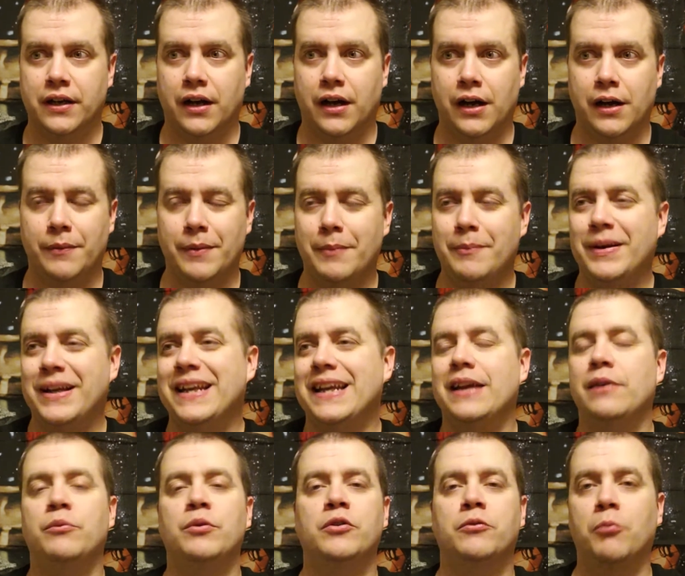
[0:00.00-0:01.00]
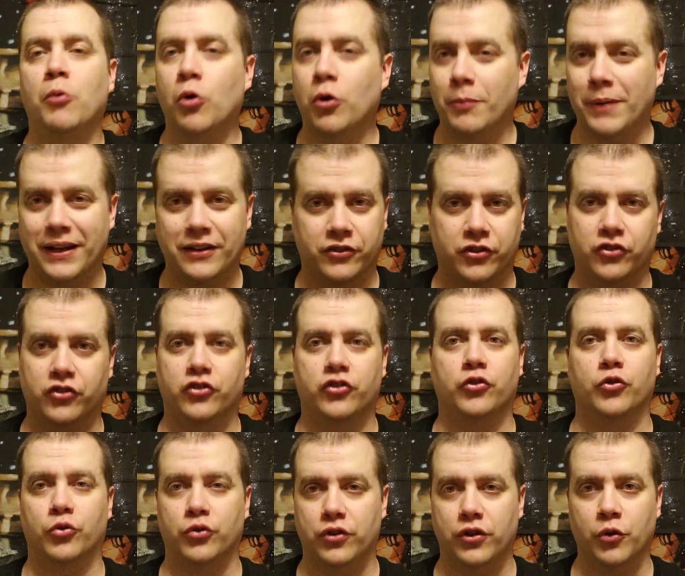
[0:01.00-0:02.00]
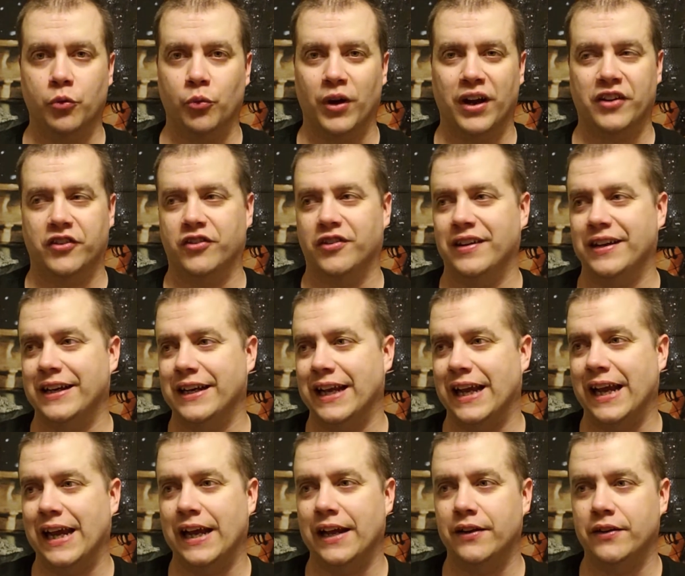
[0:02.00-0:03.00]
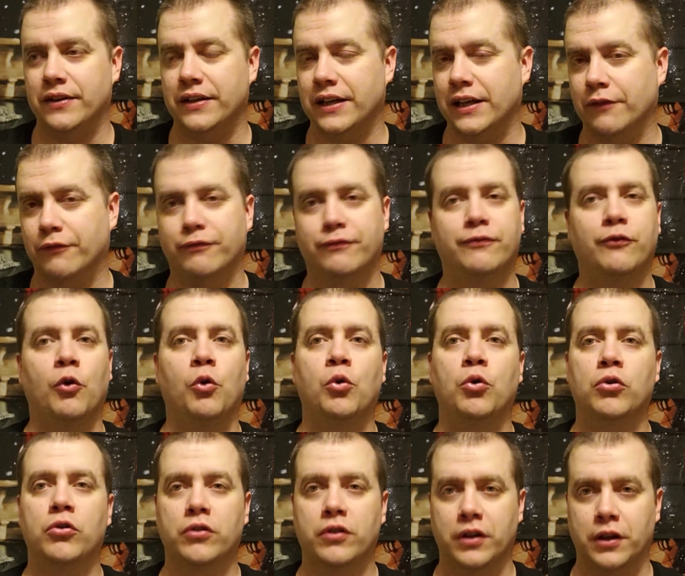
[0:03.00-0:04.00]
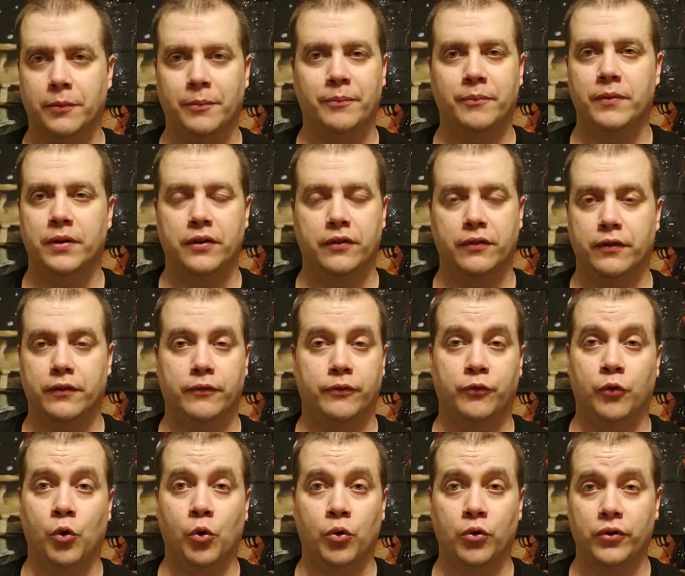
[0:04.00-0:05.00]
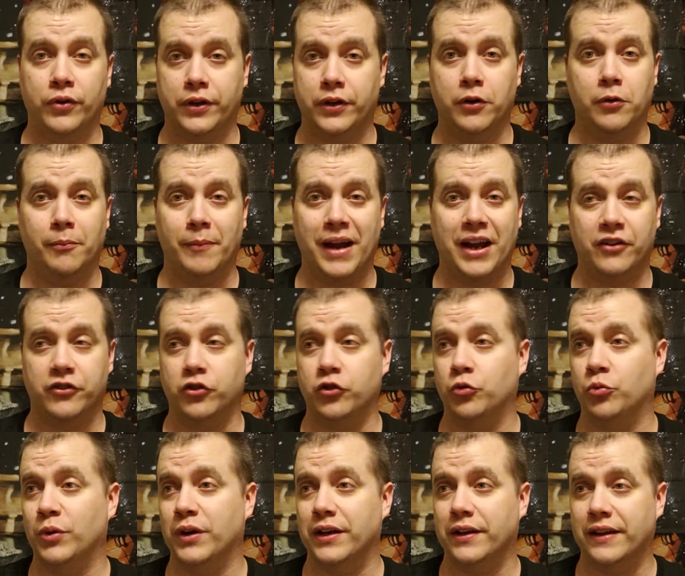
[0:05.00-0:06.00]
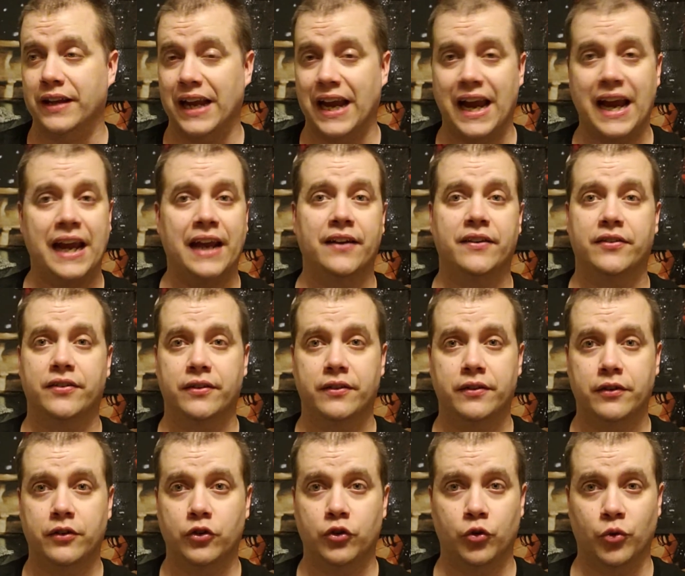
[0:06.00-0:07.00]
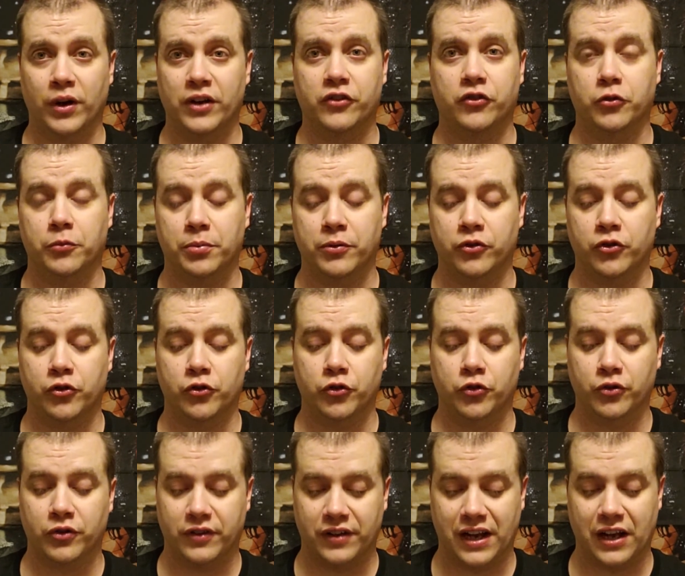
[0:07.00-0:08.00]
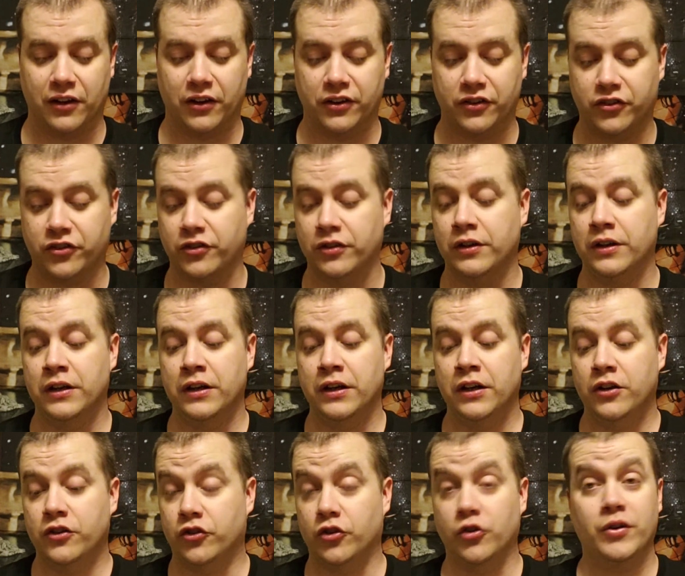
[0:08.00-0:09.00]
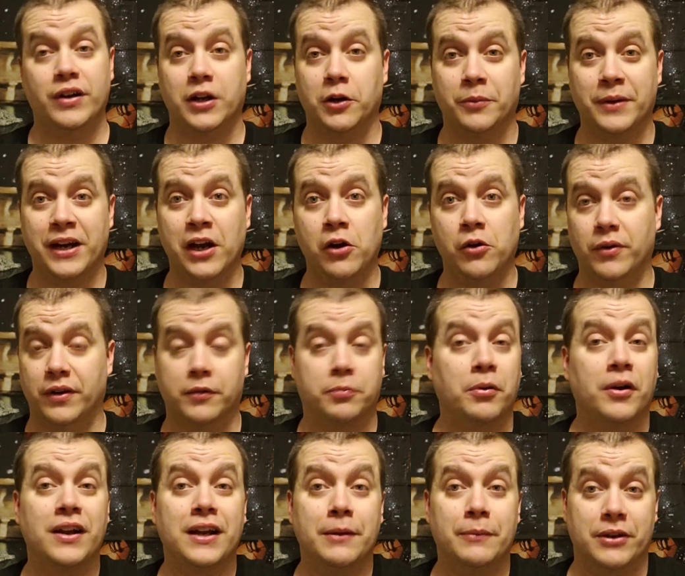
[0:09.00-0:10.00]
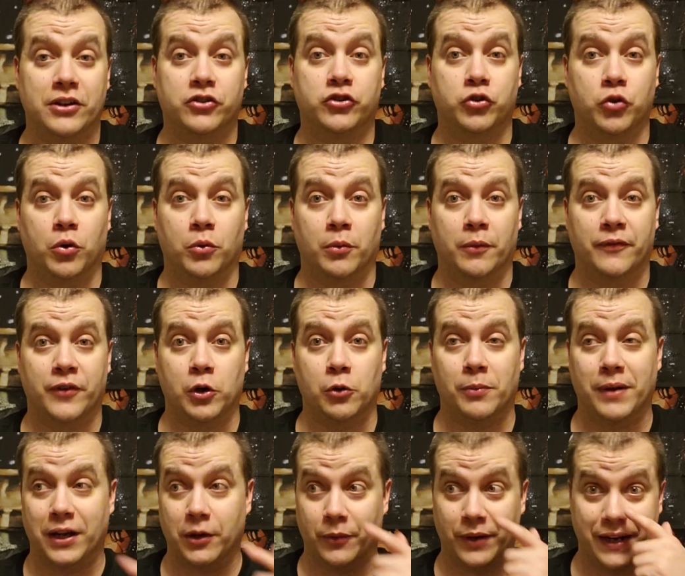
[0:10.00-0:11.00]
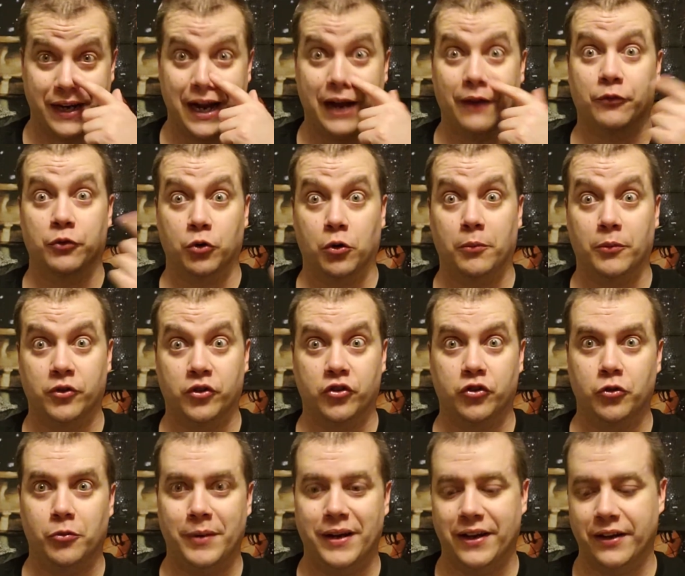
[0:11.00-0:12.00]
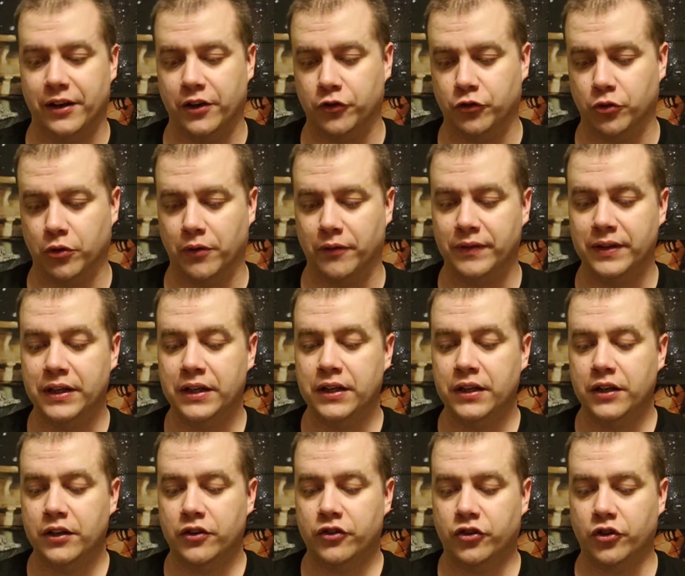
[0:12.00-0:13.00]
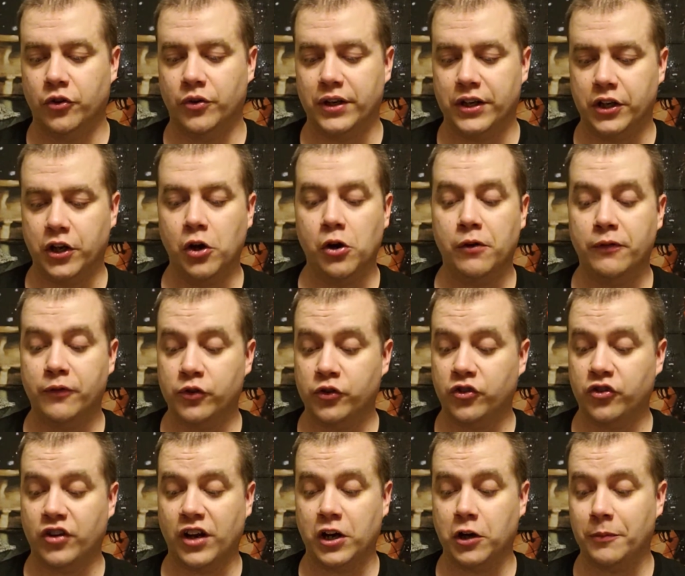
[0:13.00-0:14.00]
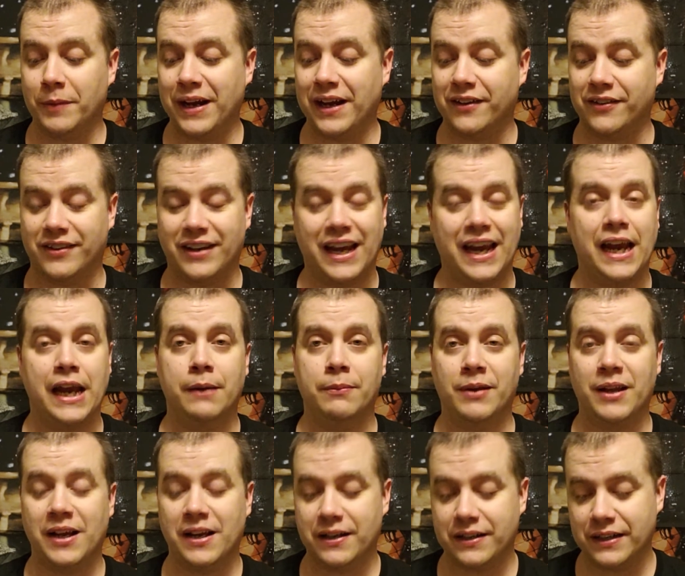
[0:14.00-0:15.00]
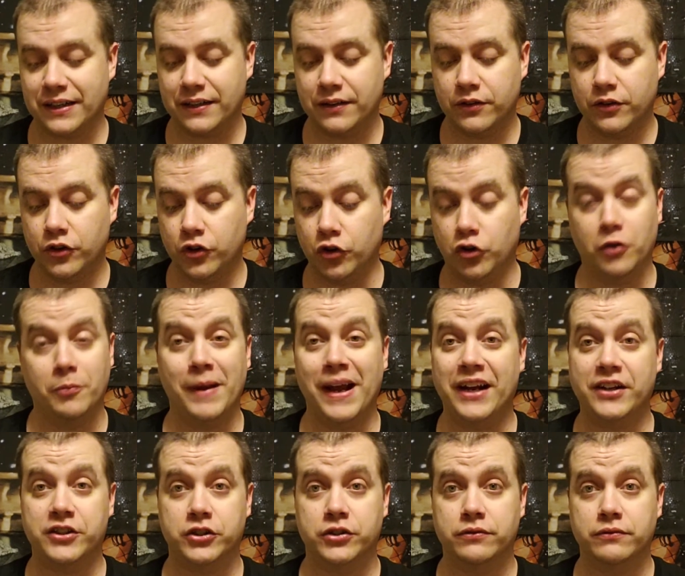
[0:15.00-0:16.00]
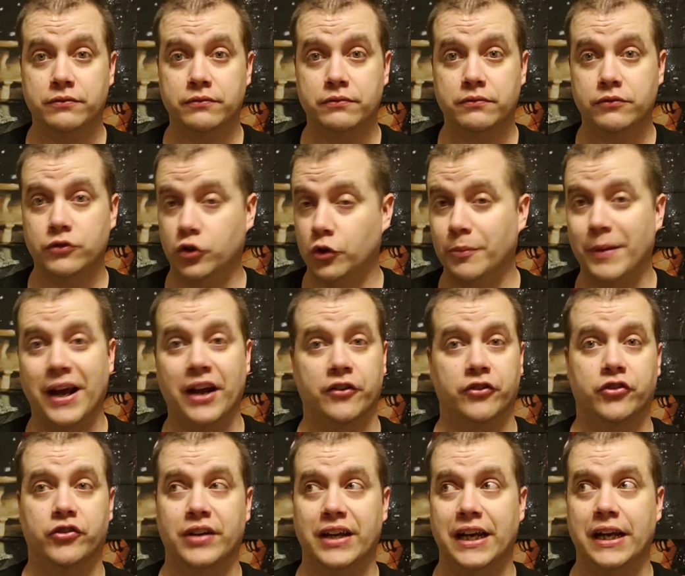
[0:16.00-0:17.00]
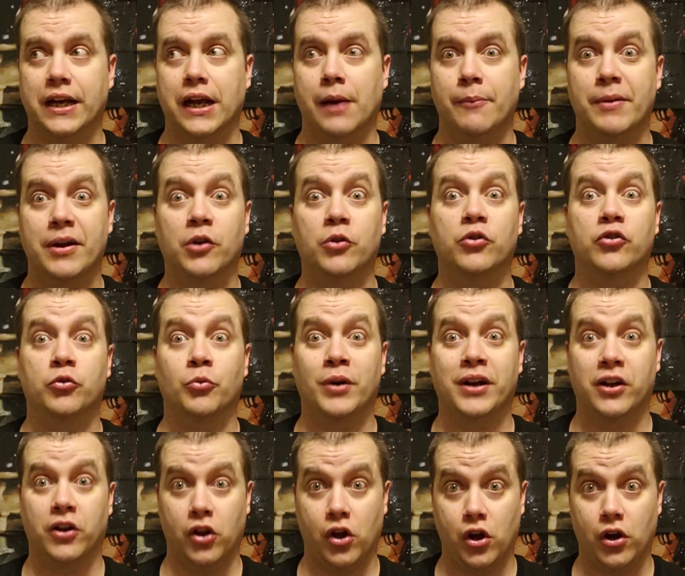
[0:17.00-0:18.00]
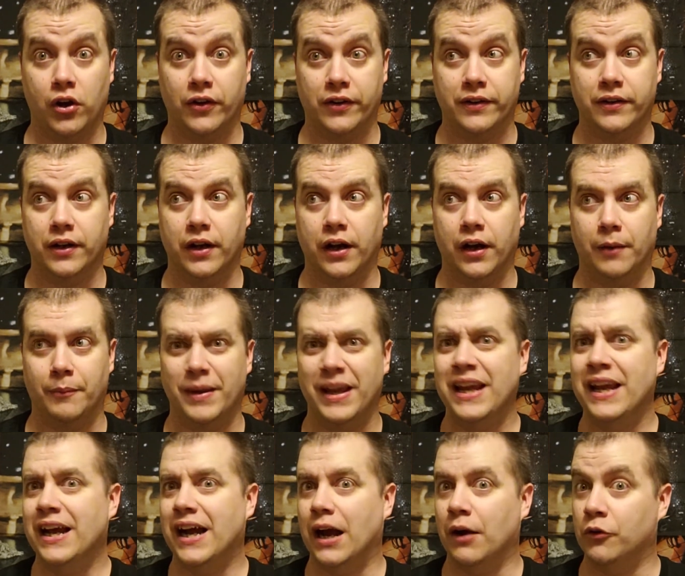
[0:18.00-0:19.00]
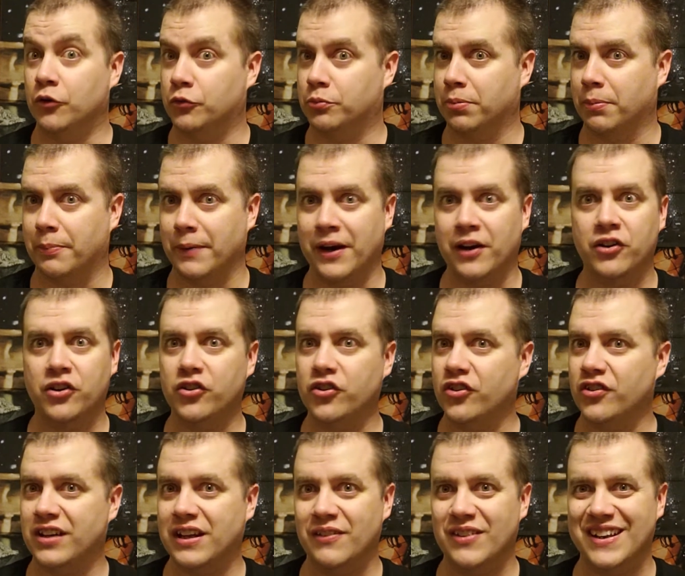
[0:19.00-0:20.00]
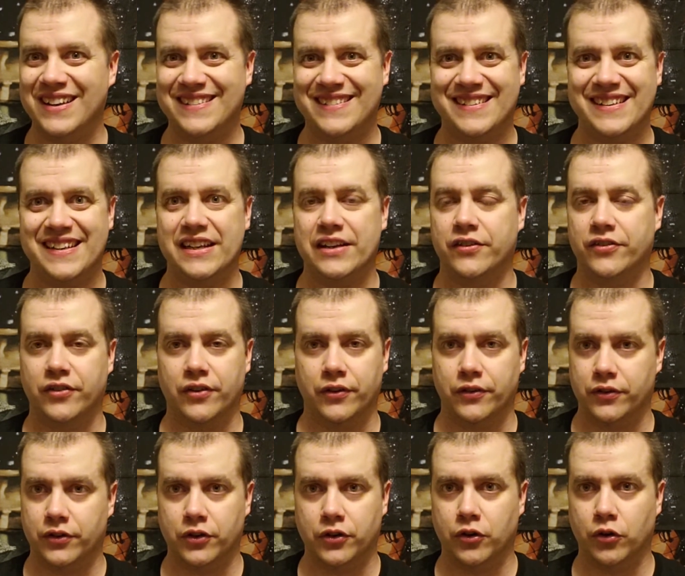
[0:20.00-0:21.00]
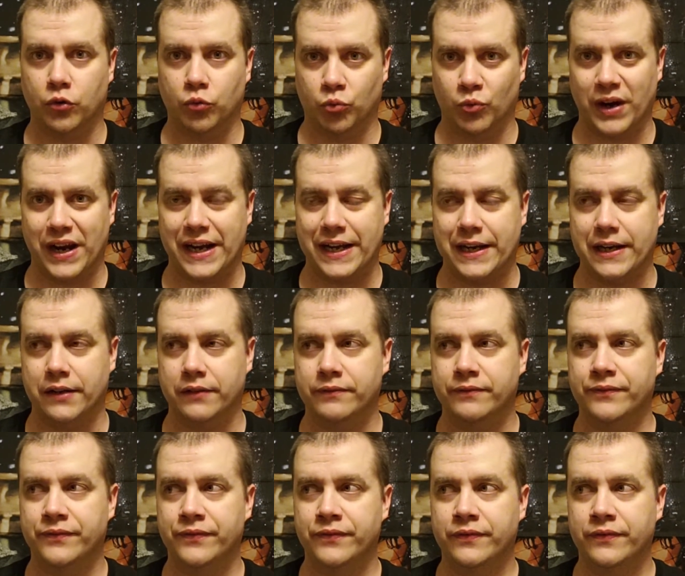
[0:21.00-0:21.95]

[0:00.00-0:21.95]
Um, but it was more about just the wrestling. And you get four, the, uh, four you know, matches with eight great Super Junior talents. So here we go. It's probably going to be a short review, by the way, after almost a two-minute intro. So Yo versus Tiger Mask, A Block, good match. Good match. It got better as it went along. Um, I was prepared to just give it a decent, you know, rating,